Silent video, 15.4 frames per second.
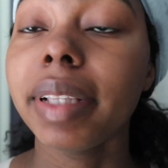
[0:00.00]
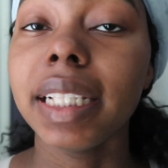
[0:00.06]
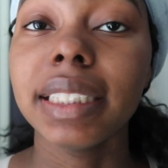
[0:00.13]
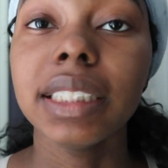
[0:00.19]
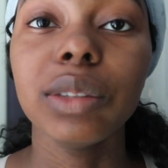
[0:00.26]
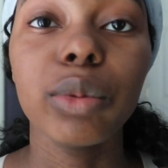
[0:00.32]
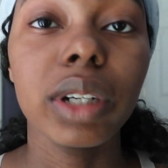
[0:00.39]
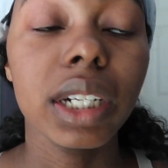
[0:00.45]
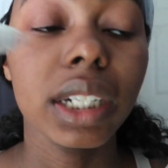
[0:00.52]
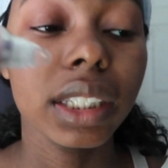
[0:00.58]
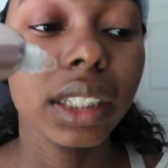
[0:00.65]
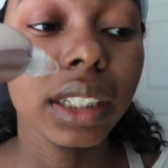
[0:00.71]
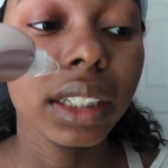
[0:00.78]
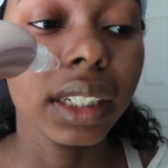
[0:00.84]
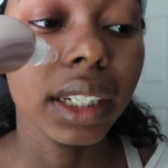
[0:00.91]
This is what it
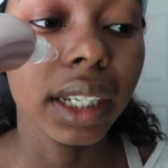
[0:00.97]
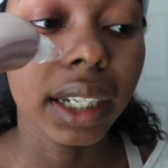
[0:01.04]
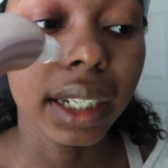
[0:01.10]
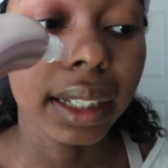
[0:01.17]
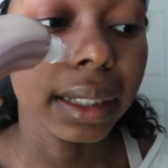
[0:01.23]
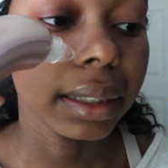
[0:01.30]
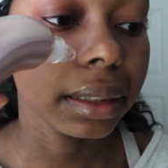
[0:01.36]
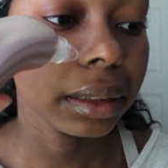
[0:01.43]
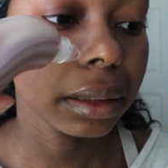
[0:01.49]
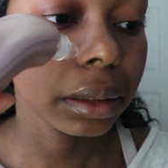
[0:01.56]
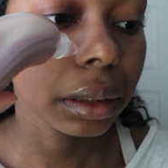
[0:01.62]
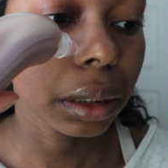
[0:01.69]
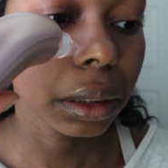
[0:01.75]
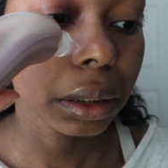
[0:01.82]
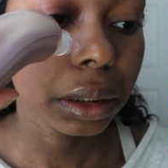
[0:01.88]
does.
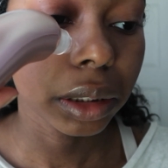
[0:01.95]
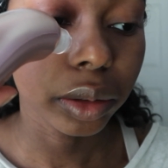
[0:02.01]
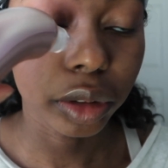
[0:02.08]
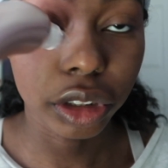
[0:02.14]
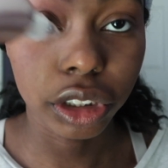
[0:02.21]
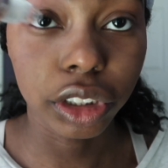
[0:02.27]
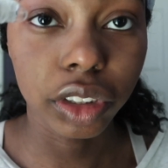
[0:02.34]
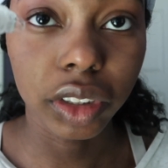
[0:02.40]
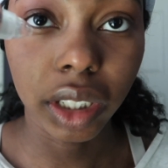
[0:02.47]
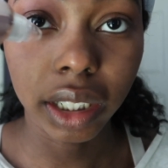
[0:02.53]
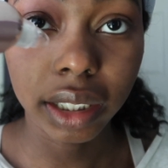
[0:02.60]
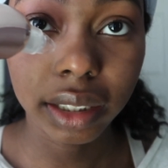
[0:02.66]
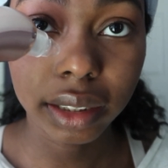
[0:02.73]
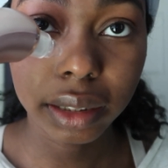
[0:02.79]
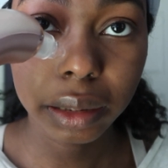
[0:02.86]
So it just
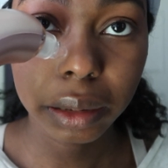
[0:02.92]
sucks.